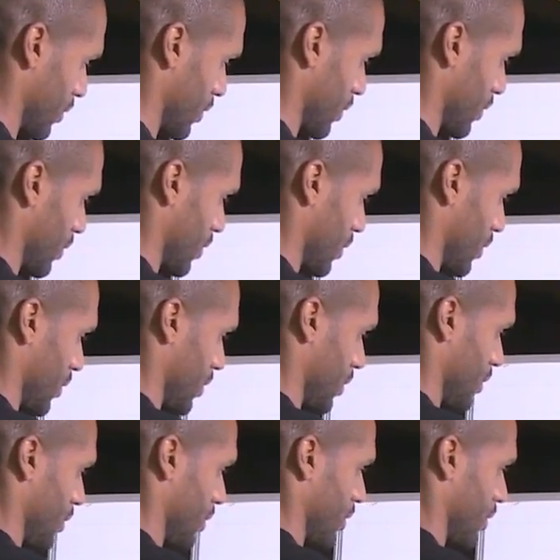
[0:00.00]

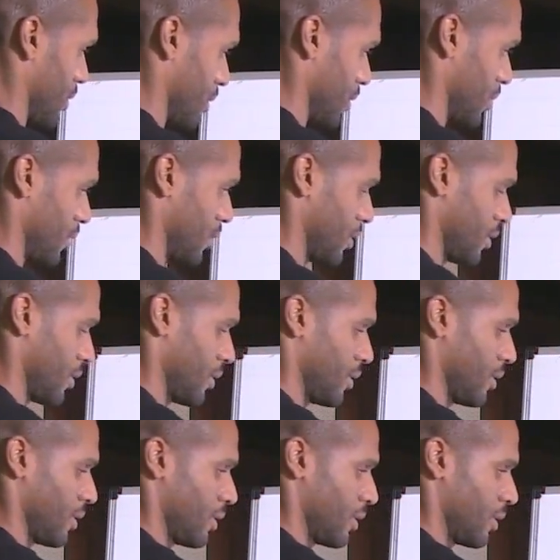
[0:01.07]

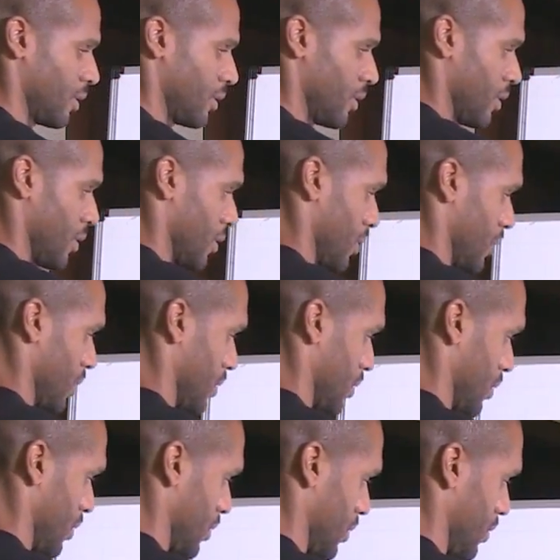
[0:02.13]

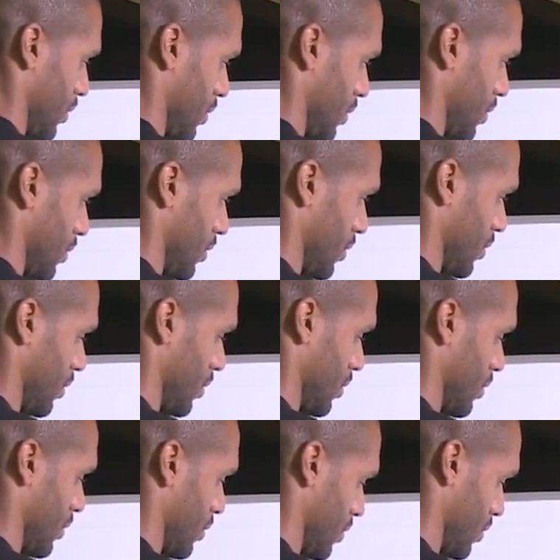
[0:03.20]

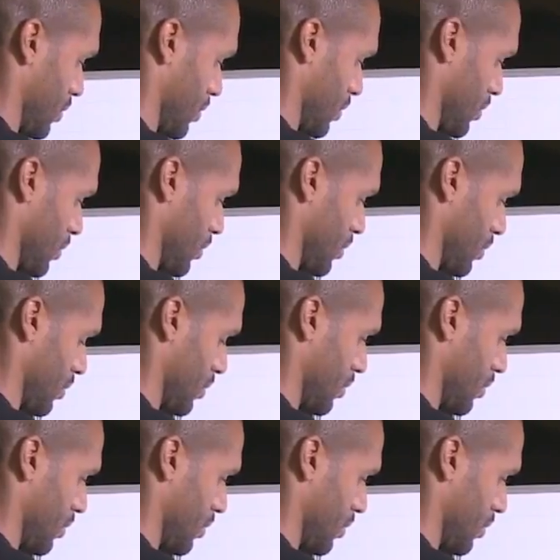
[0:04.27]
(no one is talking)